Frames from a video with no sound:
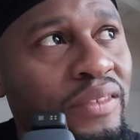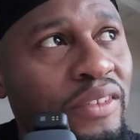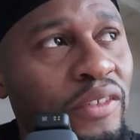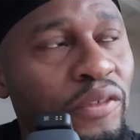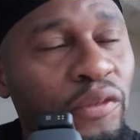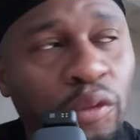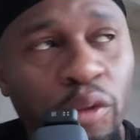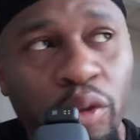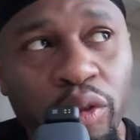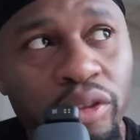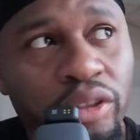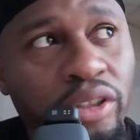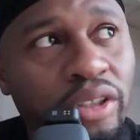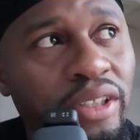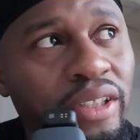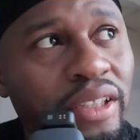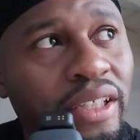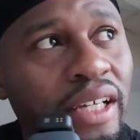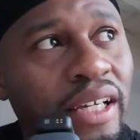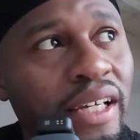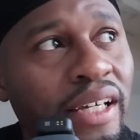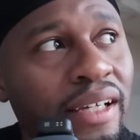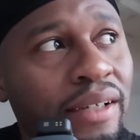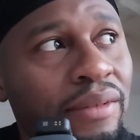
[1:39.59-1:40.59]
The 4:30
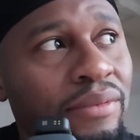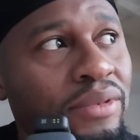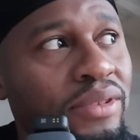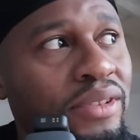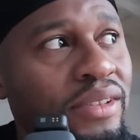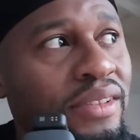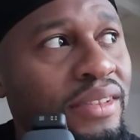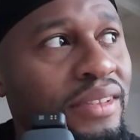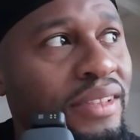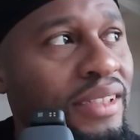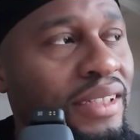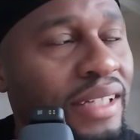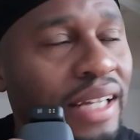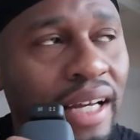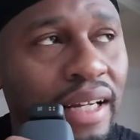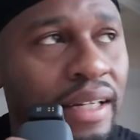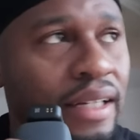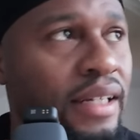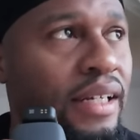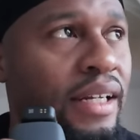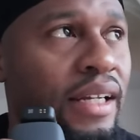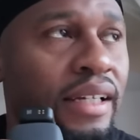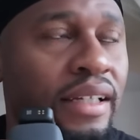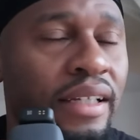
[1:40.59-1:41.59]
games, the nine
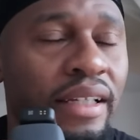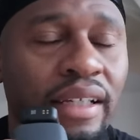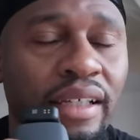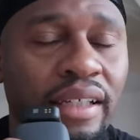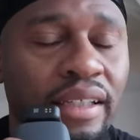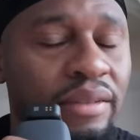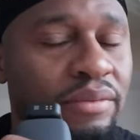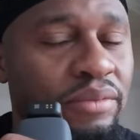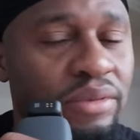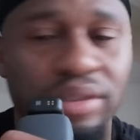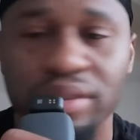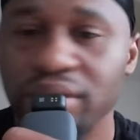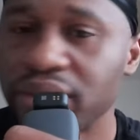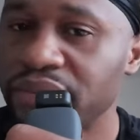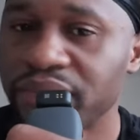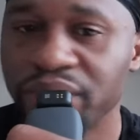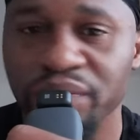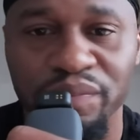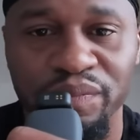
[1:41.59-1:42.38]
o'clock games,